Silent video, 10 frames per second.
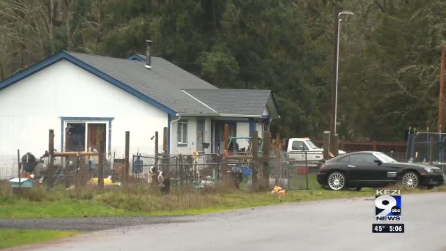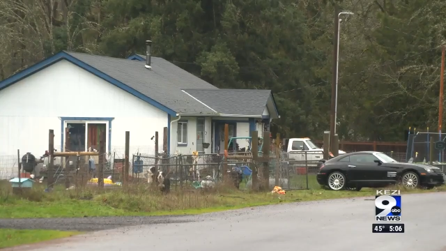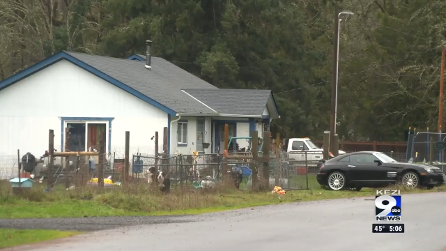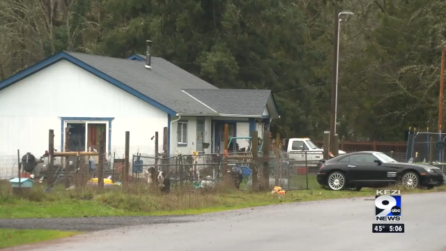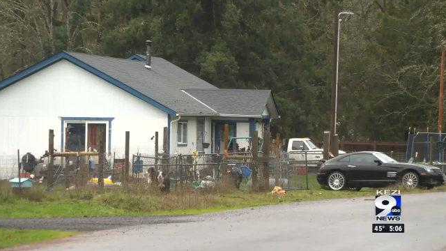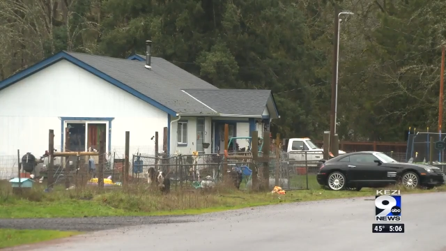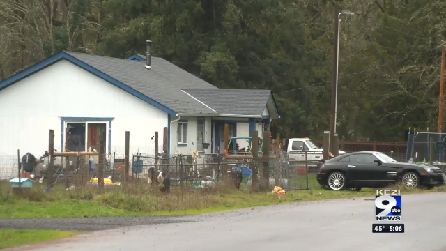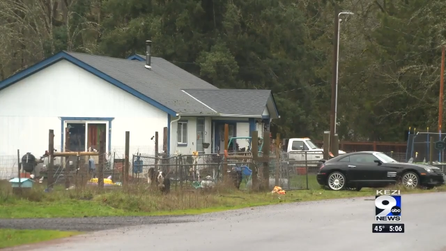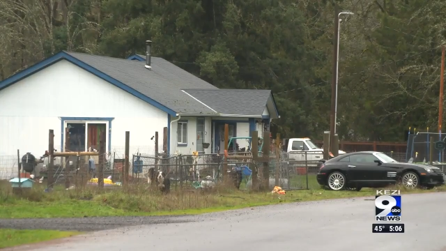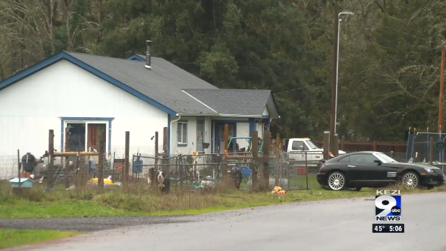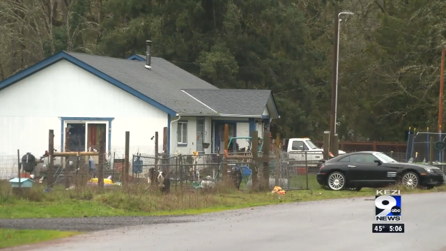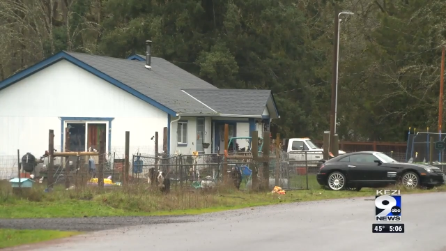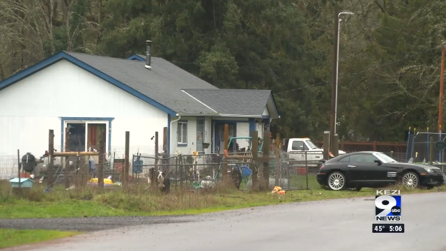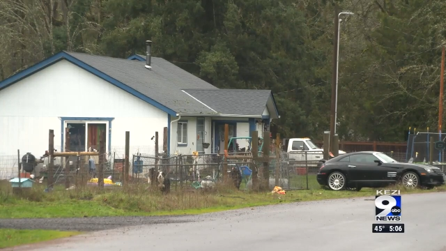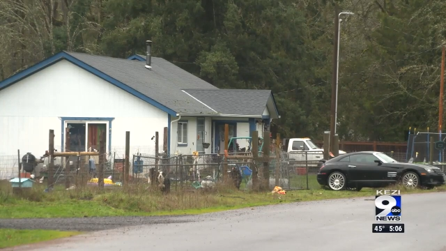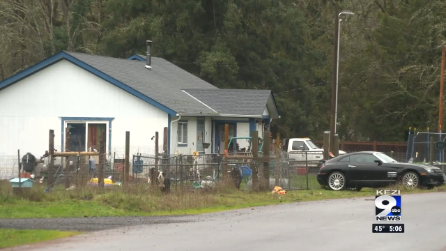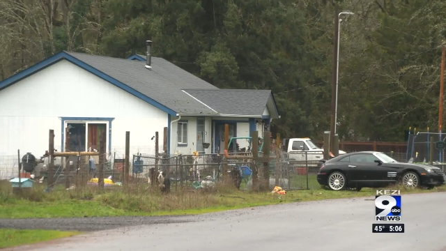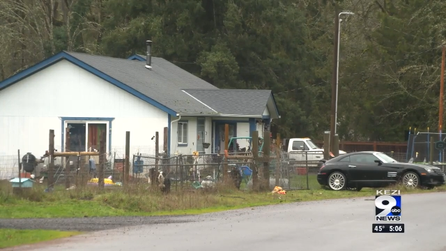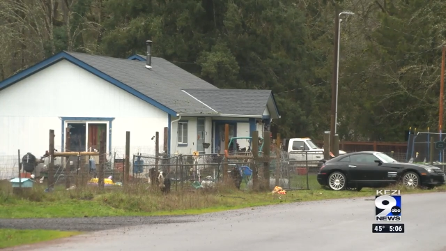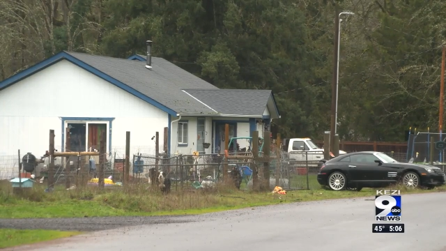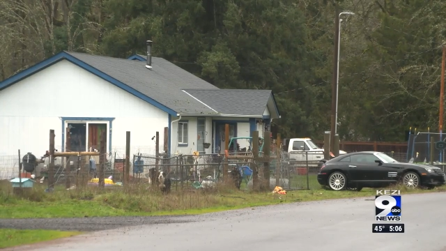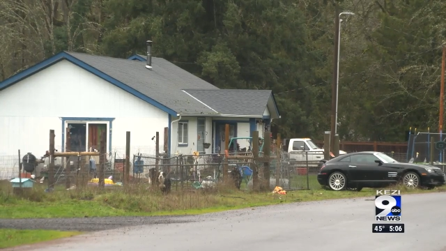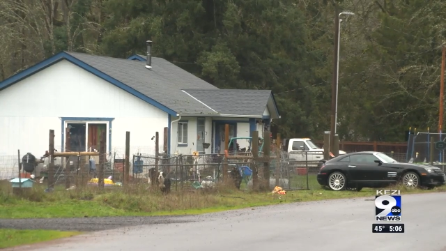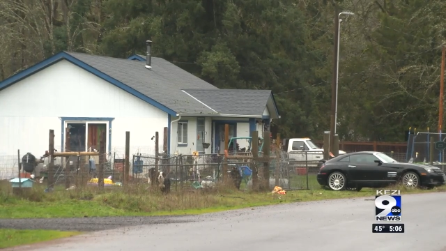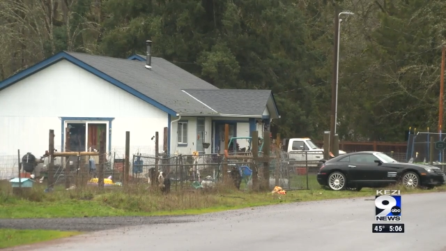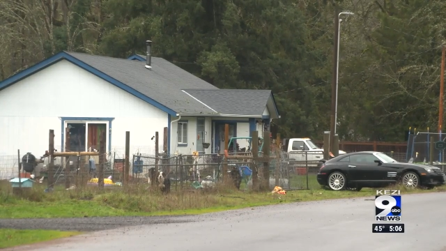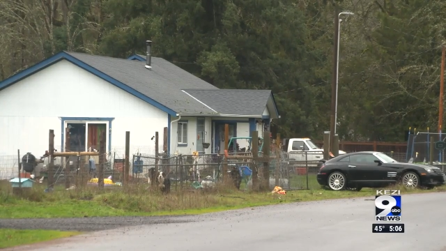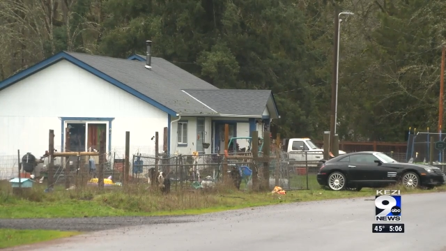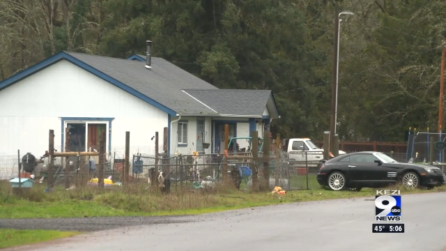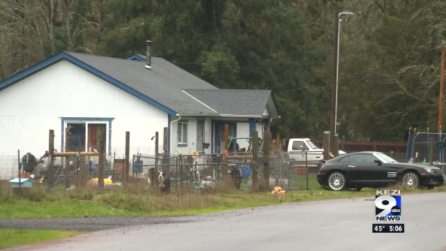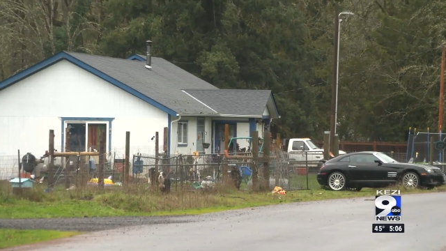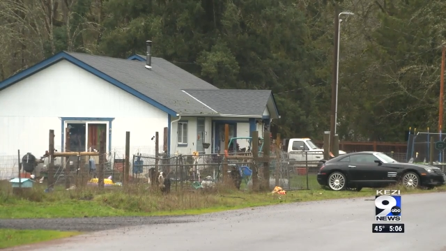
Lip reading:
No face is visible, so there are no lips to read.